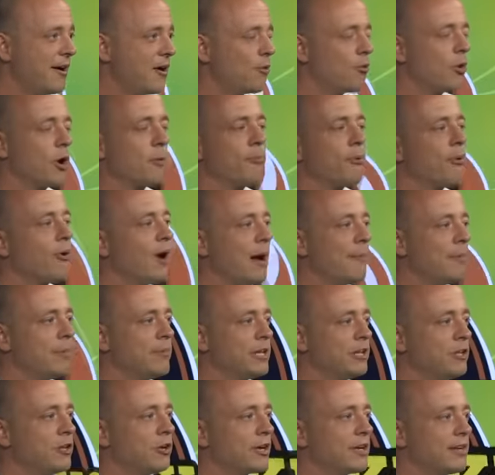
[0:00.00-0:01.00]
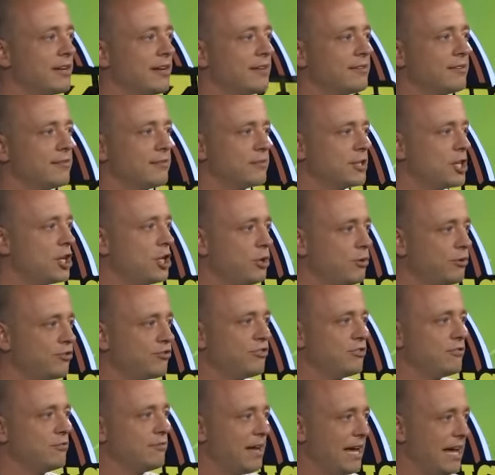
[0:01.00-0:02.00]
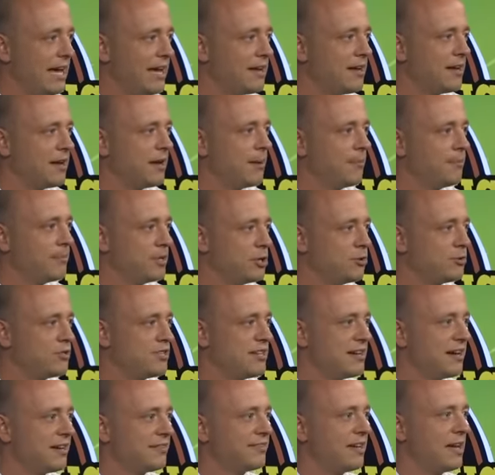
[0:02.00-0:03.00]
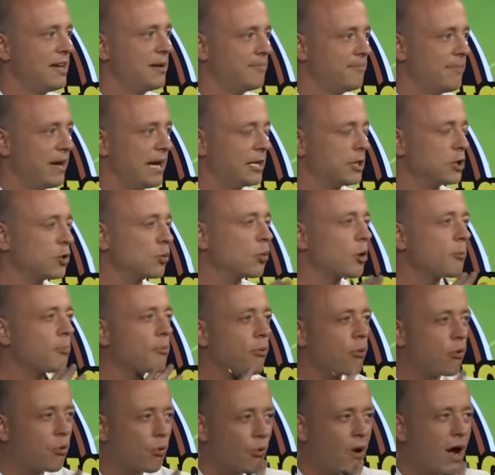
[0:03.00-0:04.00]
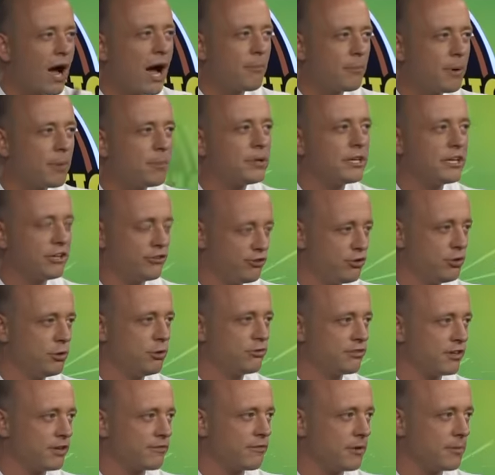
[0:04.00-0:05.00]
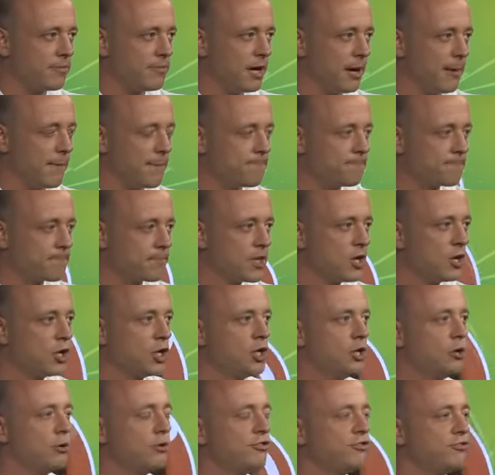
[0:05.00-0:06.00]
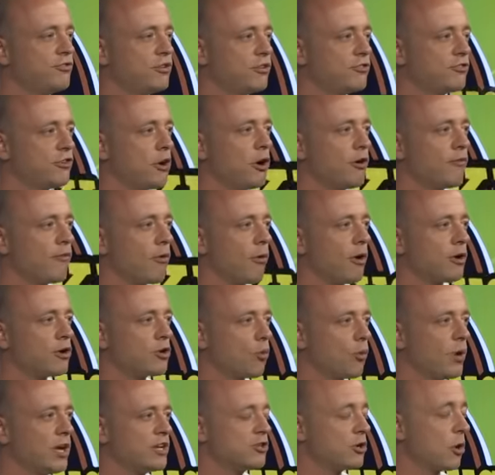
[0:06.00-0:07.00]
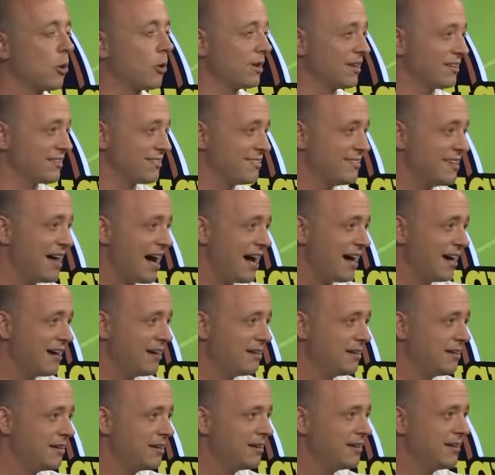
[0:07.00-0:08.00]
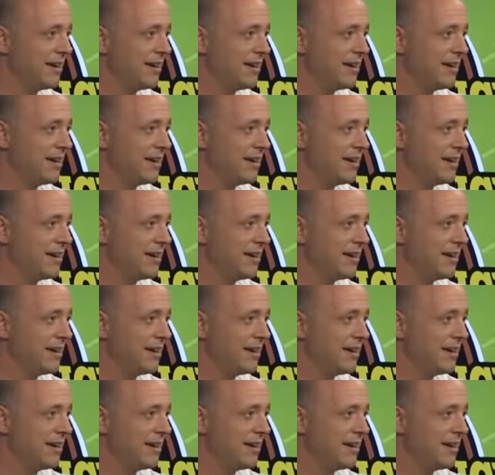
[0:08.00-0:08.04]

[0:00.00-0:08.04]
we're probably looking at Houston, A and M, U T S A, and Baylor. We're probably choosing from them. Houston's over-under win total is nine.